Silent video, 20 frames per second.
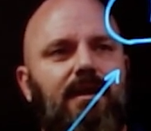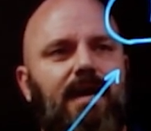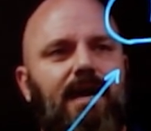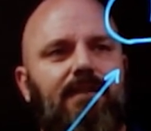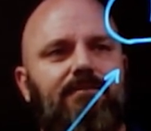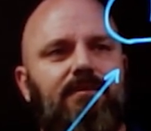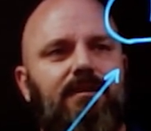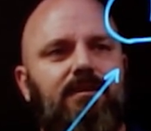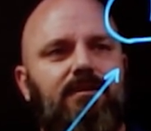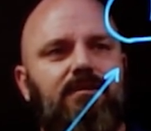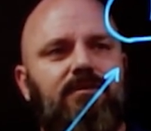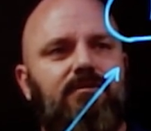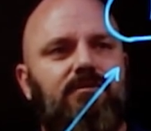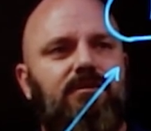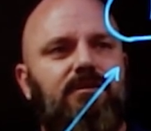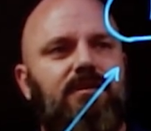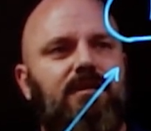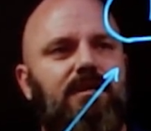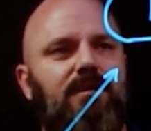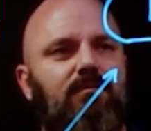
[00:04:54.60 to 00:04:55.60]
have that
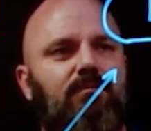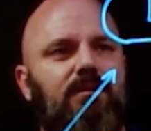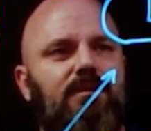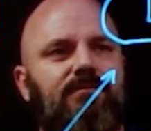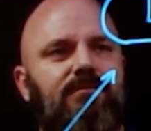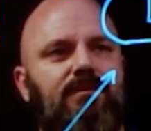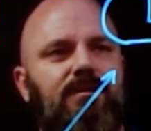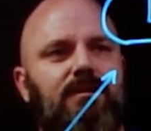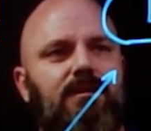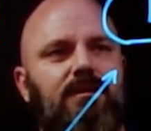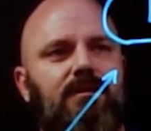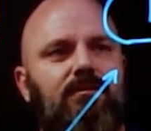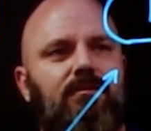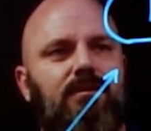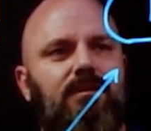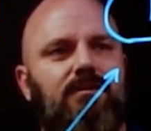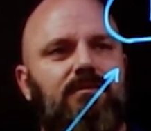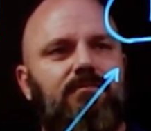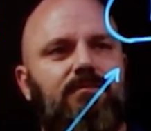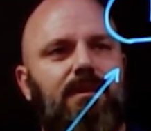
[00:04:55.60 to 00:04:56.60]
user hit one of our
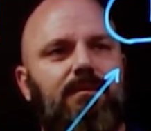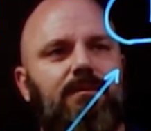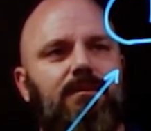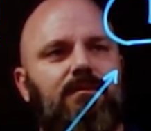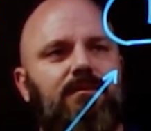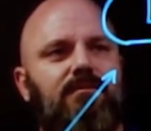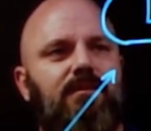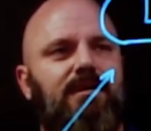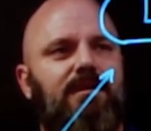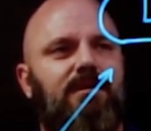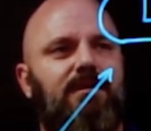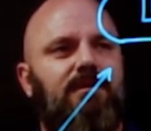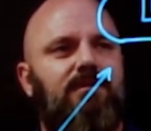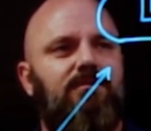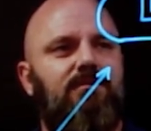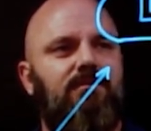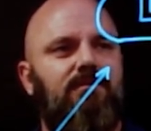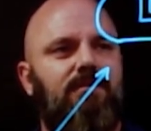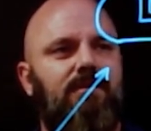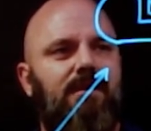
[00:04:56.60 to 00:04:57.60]
decoys. Maybe it looks like an
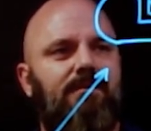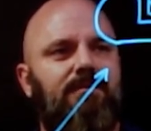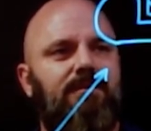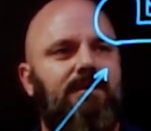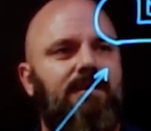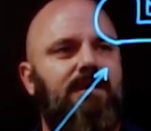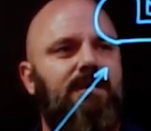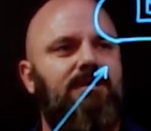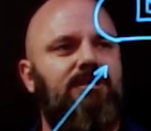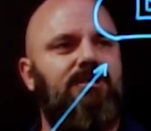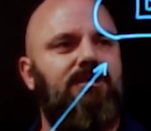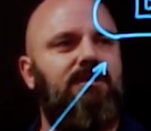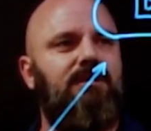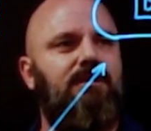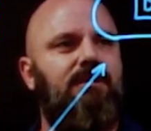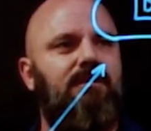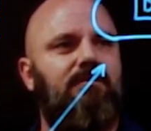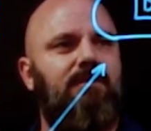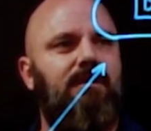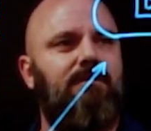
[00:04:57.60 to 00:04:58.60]
internal
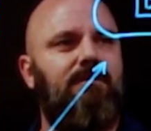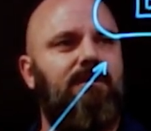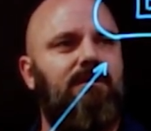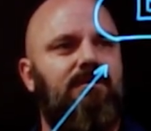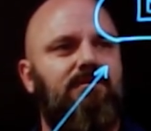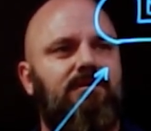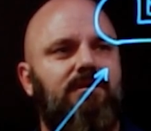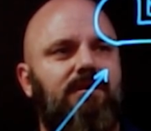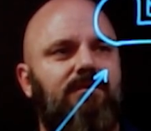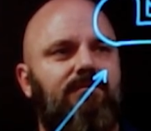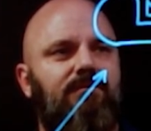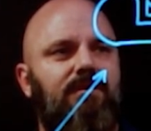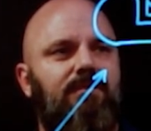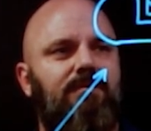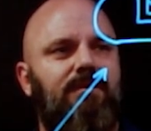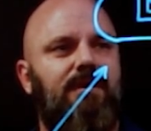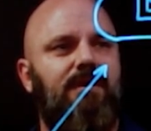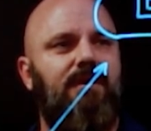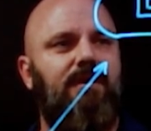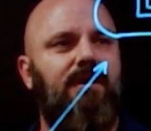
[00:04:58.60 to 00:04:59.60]
application. Maybe it looks like a
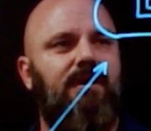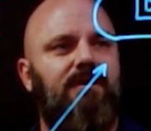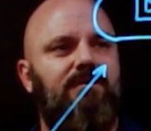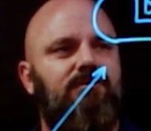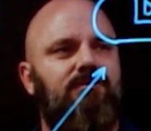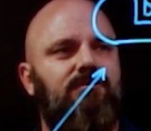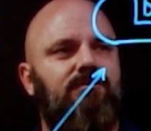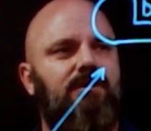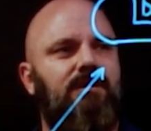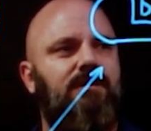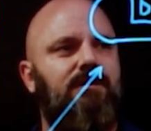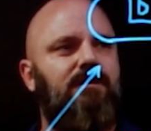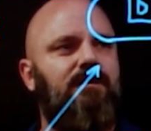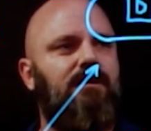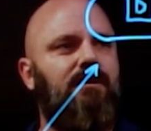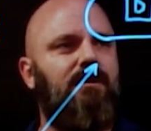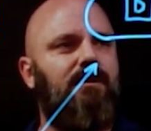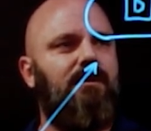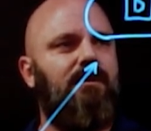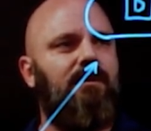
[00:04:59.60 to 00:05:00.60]
VPN concentrator.
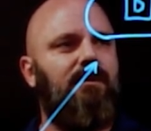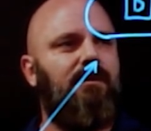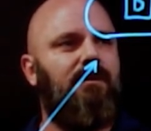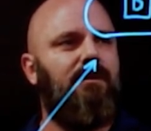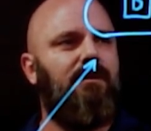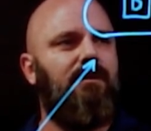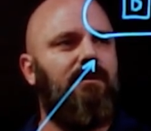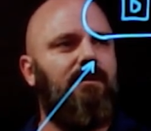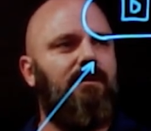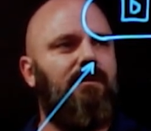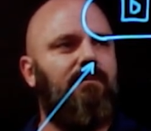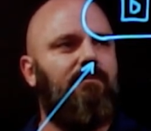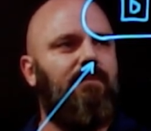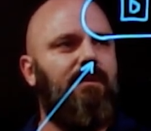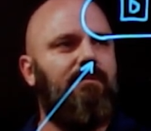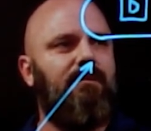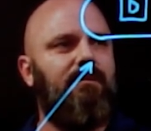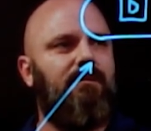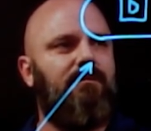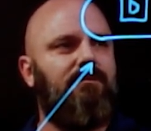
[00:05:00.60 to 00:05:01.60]

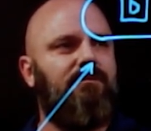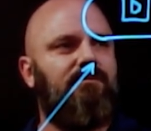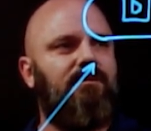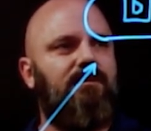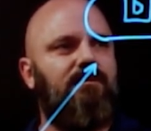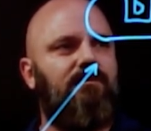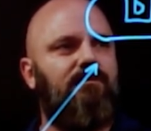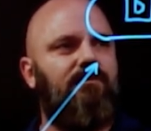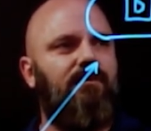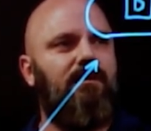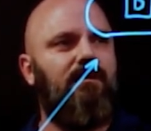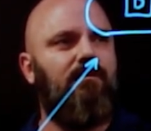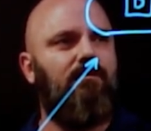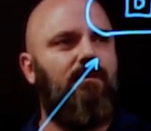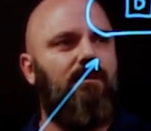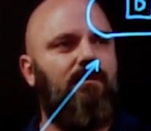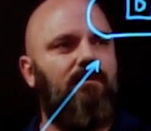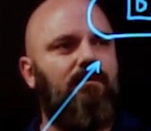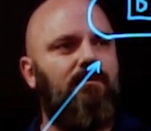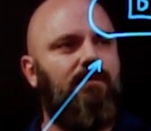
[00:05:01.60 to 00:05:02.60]
Maybe it looks like the
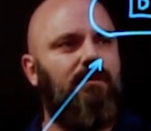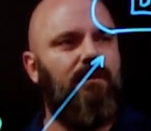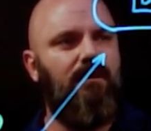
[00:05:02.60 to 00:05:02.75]
firewall.